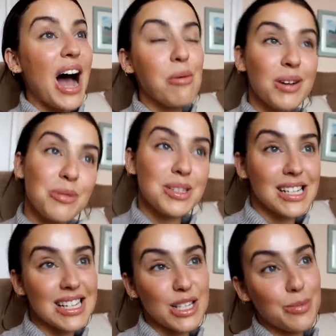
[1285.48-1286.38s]
I wonder what's
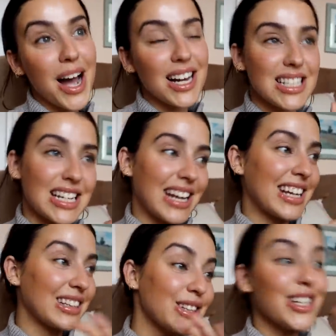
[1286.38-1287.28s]
in this box and I
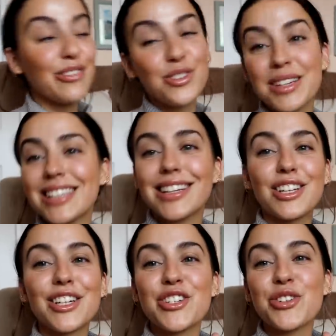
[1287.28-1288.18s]
love doing this.
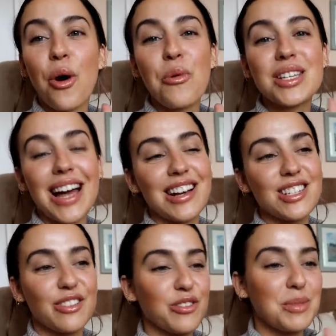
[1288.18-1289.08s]
Like she's always
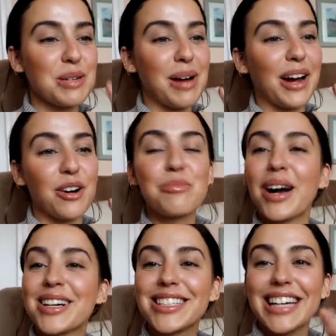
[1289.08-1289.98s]
asking for me to buy her a
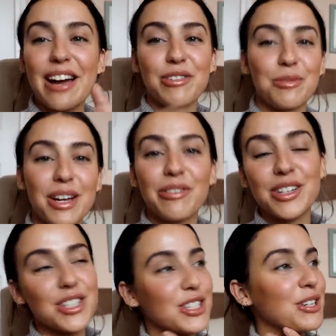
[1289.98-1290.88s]
box like every week for
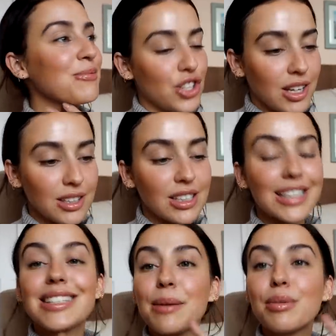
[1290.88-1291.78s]
us to do. Check the
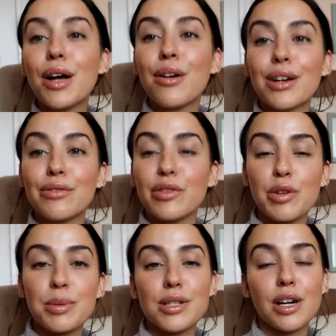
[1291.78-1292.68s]
link down below, get
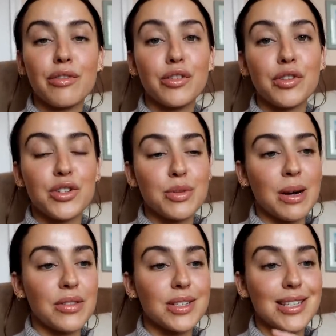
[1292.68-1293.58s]
50% off your first
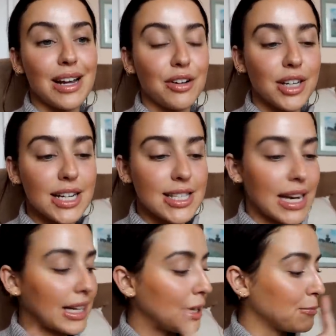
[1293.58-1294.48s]
month, see how your kids
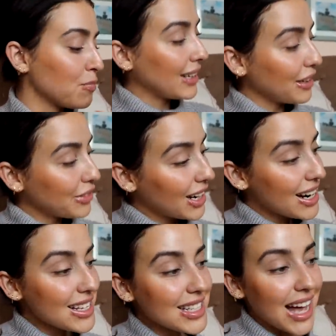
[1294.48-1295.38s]
like it. I love you
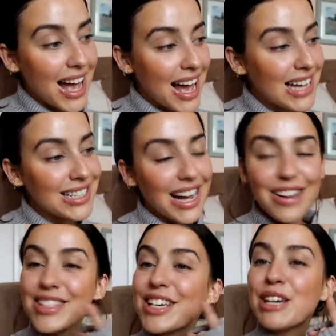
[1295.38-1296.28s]
guys and
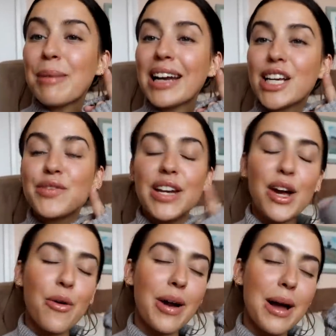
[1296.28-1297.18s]
I'll see you in my next
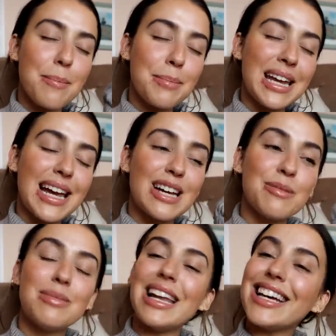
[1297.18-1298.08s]
video. Be
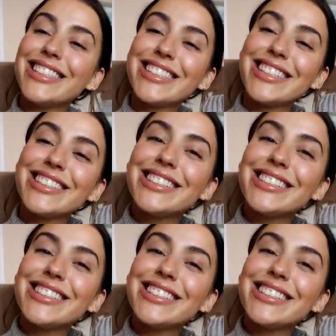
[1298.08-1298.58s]
blessed.